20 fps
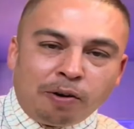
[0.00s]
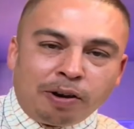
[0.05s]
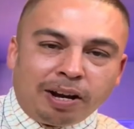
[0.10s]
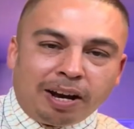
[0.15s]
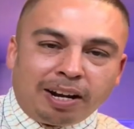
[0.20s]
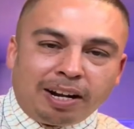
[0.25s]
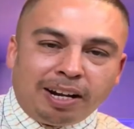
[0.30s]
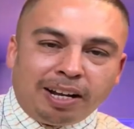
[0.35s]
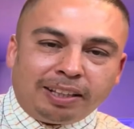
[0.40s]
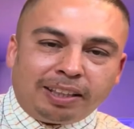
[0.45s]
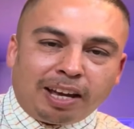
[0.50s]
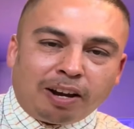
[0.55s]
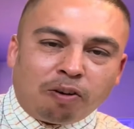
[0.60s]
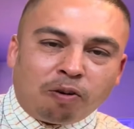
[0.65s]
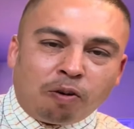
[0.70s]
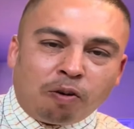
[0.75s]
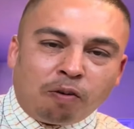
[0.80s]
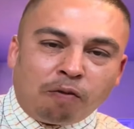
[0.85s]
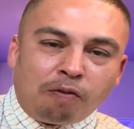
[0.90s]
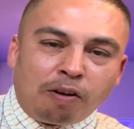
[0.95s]
we gotta let that
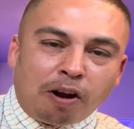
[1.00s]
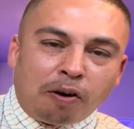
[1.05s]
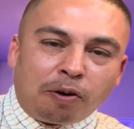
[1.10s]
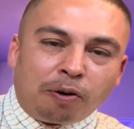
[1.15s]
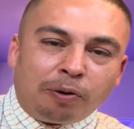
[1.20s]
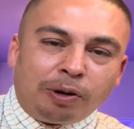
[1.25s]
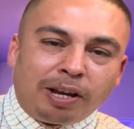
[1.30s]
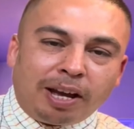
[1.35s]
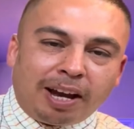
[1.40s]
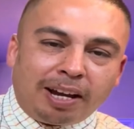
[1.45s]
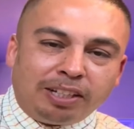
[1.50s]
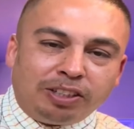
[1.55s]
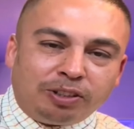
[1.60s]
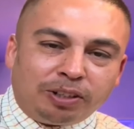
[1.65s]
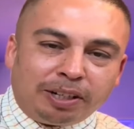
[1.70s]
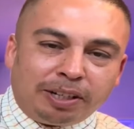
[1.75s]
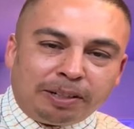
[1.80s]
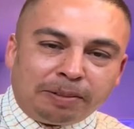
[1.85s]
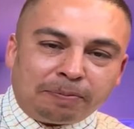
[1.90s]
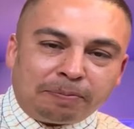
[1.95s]
corn flour
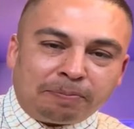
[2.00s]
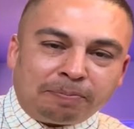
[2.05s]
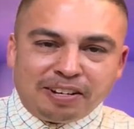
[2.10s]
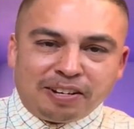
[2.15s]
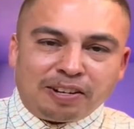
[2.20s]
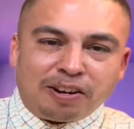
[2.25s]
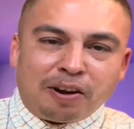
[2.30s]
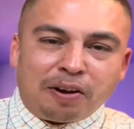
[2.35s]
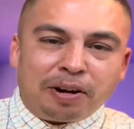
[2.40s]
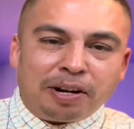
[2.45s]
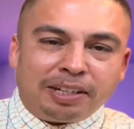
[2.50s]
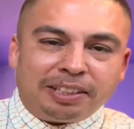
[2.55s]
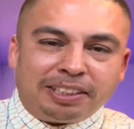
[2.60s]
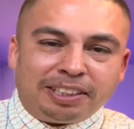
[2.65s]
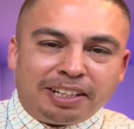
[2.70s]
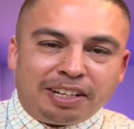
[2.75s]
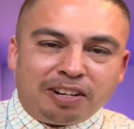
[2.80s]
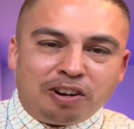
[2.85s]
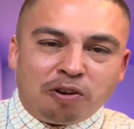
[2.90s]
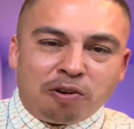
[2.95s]
rehydrate. You can already
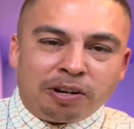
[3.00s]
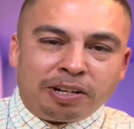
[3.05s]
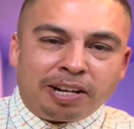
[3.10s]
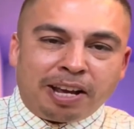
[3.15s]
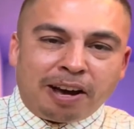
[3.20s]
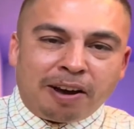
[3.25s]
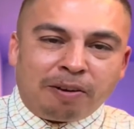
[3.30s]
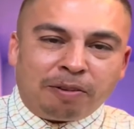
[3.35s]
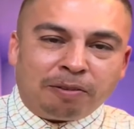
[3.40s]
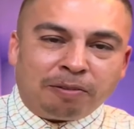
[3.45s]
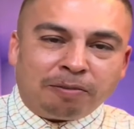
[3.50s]
see it going down.